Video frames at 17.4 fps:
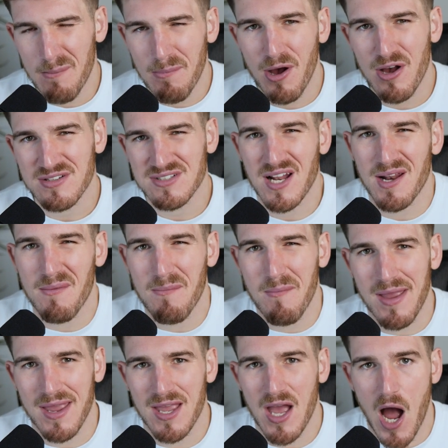personally,
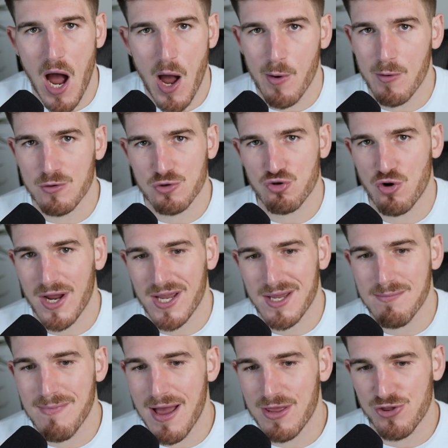me, I always
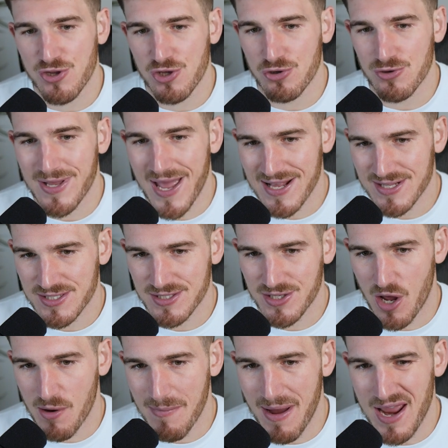recommend that you get a
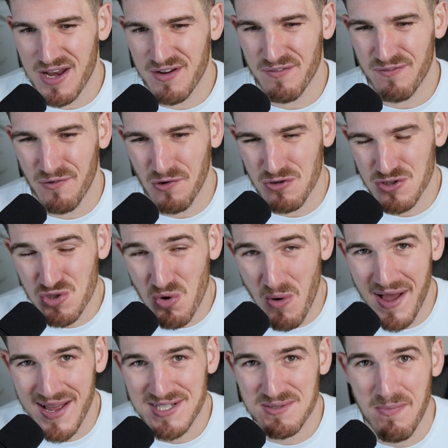domain through
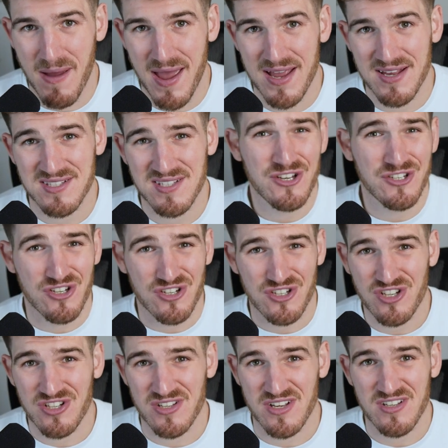Squarespace
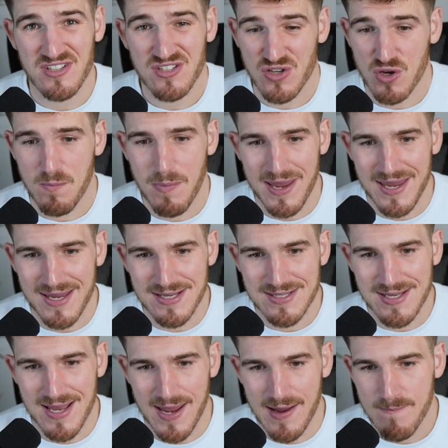just because it's super
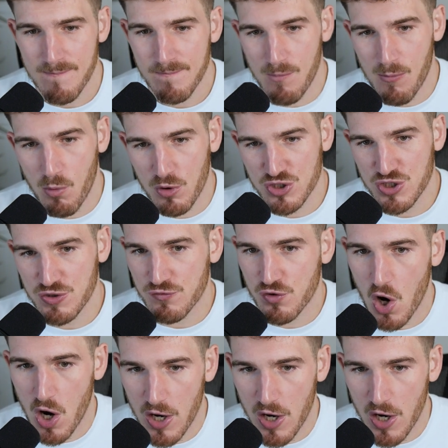easy. And once you've